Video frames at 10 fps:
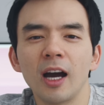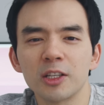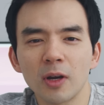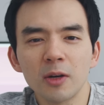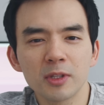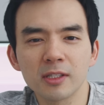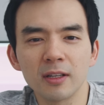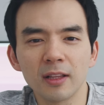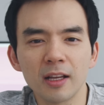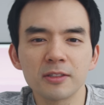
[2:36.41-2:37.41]
I tried it with
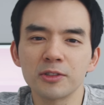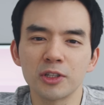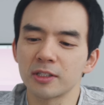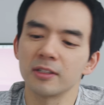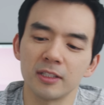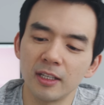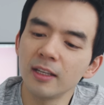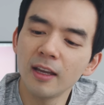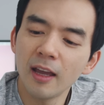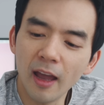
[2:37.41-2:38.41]
sunglasses just to see,
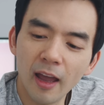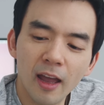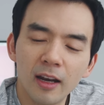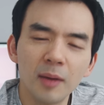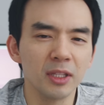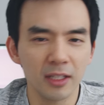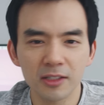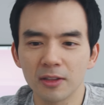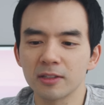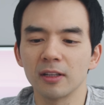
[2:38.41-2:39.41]
and I mean, these
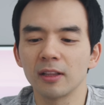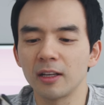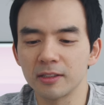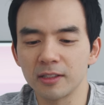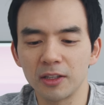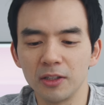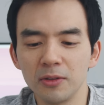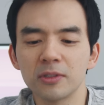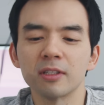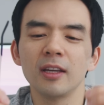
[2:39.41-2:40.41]
are the sunglasses I
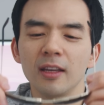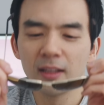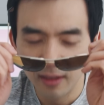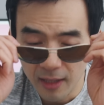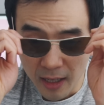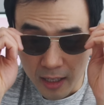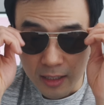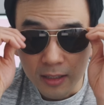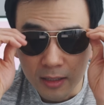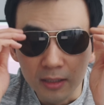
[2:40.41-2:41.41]
used.
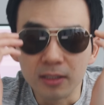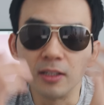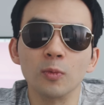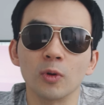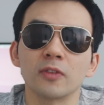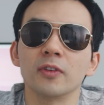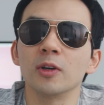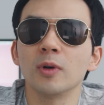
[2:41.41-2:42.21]
They didn't work very